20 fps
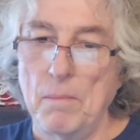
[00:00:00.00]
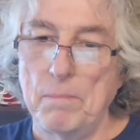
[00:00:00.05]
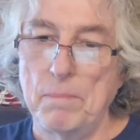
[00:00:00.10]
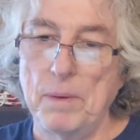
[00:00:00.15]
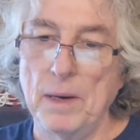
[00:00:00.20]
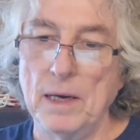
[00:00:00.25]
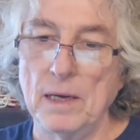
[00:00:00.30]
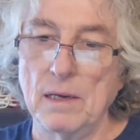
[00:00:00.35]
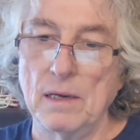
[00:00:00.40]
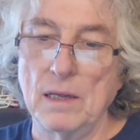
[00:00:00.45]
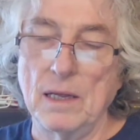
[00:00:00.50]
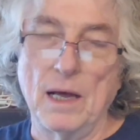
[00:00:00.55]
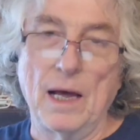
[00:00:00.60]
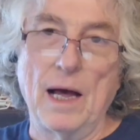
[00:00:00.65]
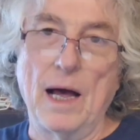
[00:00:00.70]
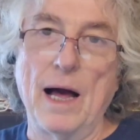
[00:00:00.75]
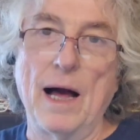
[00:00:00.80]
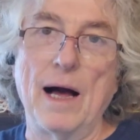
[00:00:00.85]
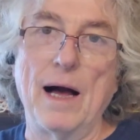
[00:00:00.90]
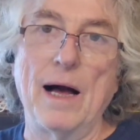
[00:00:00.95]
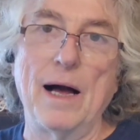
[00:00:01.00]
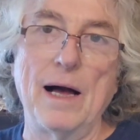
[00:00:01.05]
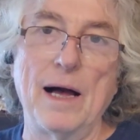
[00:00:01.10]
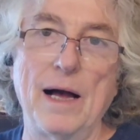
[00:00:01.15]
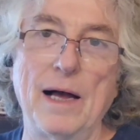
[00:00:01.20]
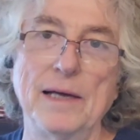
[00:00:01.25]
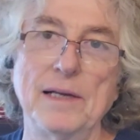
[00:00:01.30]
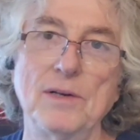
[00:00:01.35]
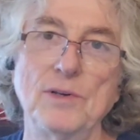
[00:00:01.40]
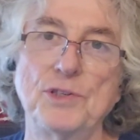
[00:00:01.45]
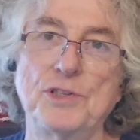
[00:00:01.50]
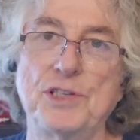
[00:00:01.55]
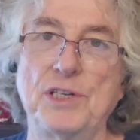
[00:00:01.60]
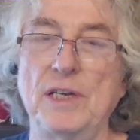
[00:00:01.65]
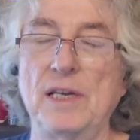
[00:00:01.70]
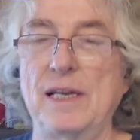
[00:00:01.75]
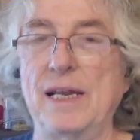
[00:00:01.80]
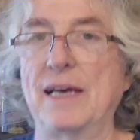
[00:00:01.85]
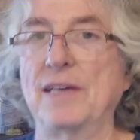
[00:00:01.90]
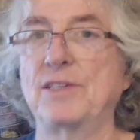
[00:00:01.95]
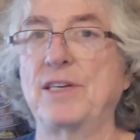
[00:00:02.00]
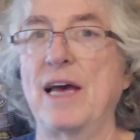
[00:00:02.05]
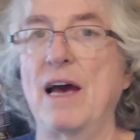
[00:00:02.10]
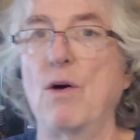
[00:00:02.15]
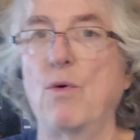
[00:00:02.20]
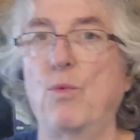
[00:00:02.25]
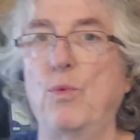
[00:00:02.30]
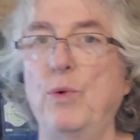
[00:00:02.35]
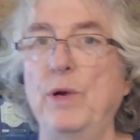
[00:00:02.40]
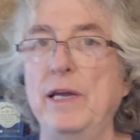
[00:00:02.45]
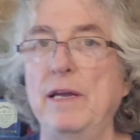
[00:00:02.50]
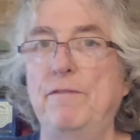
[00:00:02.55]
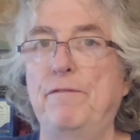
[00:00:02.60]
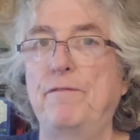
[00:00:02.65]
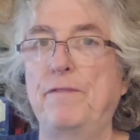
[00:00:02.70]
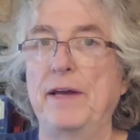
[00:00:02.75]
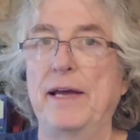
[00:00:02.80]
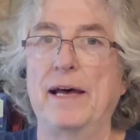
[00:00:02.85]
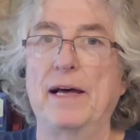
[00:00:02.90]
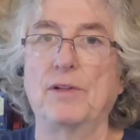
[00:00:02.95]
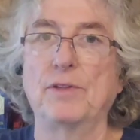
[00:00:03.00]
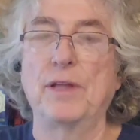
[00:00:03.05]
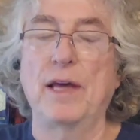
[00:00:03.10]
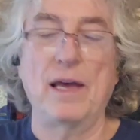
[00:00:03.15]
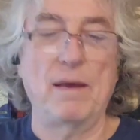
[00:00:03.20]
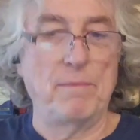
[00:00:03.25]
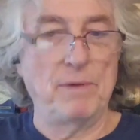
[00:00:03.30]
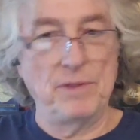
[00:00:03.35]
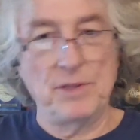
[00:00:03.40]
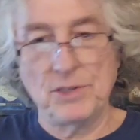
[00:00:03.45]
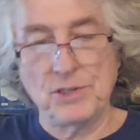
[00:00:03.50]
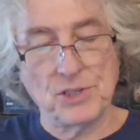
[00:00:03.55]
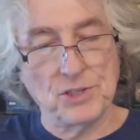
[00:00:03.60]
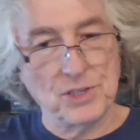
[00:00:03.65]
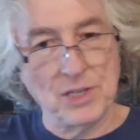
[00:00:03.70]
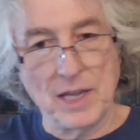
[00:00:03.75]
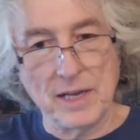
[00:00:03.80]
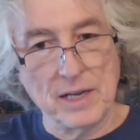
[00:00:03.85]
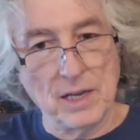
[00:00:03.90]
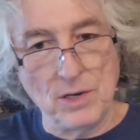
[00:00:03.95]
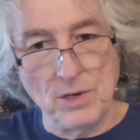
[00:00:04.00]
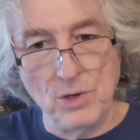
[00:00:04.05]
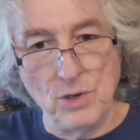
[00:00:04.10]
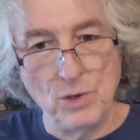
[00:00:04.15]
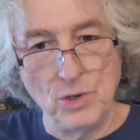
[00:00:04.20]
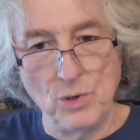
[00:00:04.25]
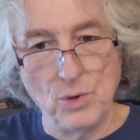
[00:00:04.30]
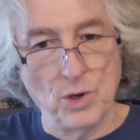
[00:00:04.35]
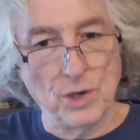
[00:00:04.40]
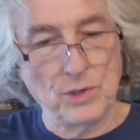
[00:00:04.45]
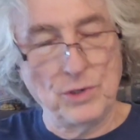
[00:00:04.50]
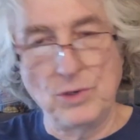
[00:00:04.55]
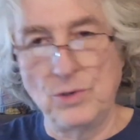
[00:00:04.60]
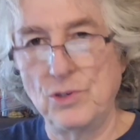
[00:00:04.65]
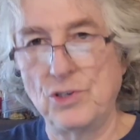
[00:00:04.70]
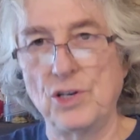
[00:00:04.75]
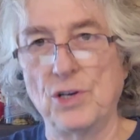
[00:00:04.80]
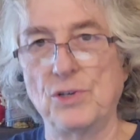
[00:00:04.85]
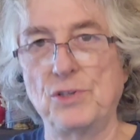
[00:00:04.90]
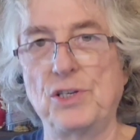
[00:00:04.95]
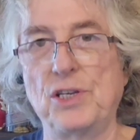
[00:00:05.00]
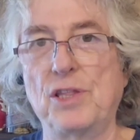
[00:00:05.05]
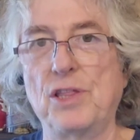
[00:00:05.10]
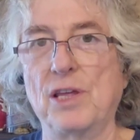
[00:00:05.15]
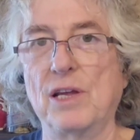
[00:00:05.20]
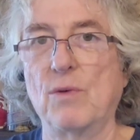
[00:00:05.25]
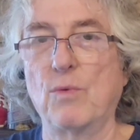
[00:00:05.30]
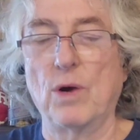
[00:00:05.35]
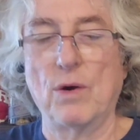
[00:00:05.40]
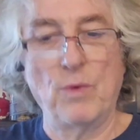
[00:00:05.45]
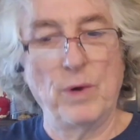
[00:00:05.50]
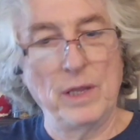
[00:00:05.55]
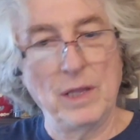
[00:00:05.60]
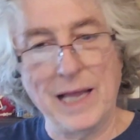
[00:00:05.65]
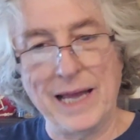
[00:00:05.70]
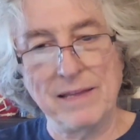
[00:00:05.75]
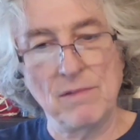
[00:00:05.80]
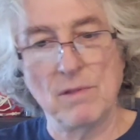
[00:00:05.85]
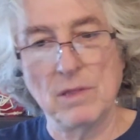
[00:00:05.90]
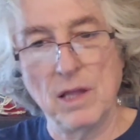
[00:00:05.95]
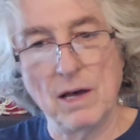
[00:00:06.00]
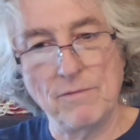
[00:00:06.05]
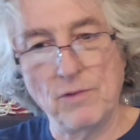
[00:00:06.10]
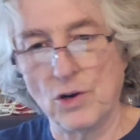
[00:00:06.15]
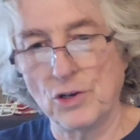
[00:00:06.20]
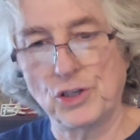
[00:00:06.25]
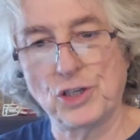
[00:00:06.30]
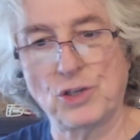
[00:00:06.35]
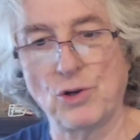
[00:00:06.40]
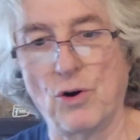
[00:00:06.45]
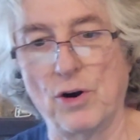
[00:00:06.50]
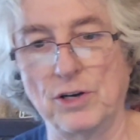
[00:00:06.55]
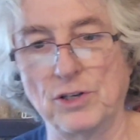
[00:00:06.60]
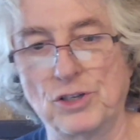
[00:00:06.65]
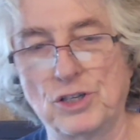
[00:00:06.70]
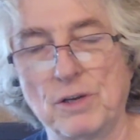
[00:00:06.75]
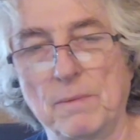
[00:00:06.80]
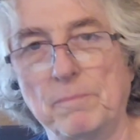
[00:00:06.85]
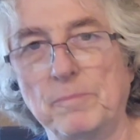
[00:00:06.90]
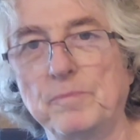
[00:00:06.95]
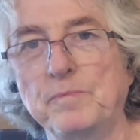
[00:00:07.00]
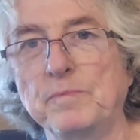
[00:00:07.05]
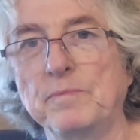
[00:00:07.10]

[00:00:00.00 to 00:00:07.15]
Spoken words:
But I don't see it as how we failed them. And this is like a New York, New Jersey thing where we love our stars.